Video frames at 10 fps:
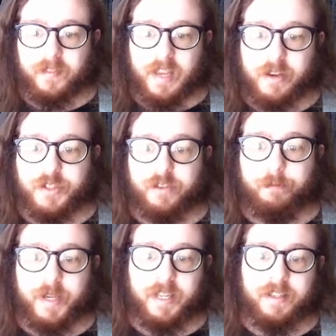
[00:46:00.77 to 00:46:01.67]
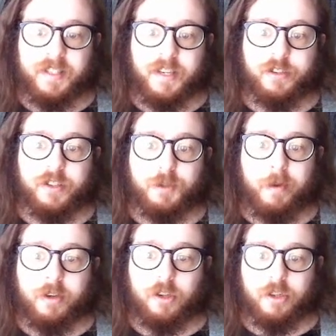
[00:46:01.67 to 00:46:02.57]
House of Beans is a
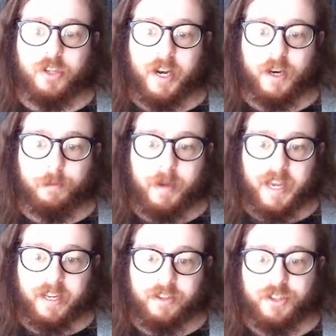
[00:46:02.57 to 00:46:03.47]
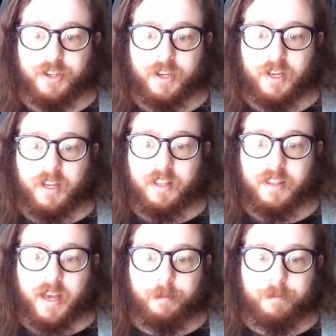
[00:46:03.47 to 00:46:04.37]
special shared page
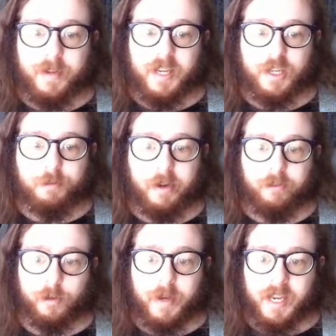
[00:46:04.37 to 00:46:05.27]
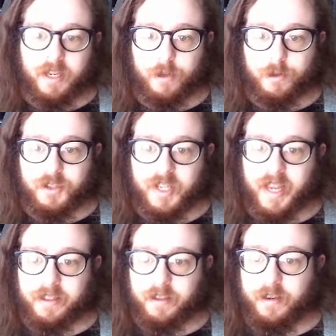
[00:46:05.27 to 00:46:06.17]
that me and my roommate use
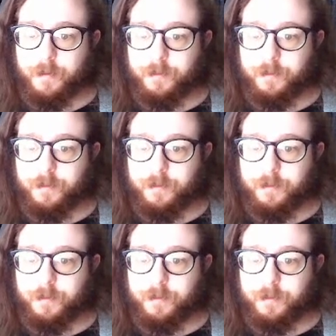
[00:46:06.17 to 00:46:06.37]
together.